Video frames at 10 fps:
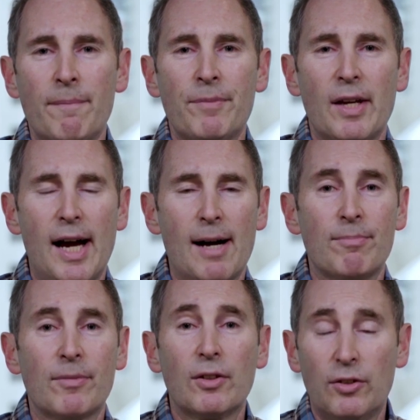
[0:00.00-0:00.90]

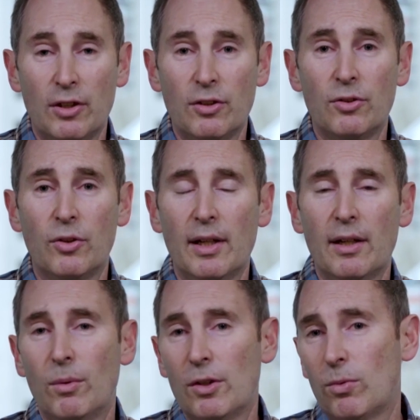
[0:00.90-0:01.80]
continue doing,
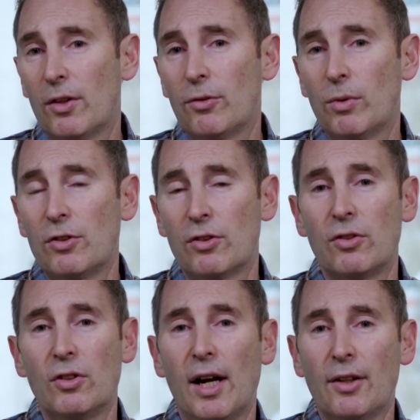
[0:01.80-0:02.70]
which ones we should
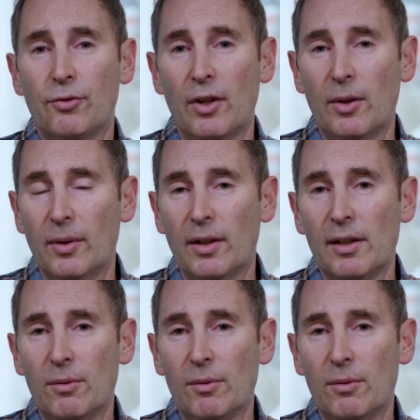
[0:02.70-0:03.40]
do less frequently,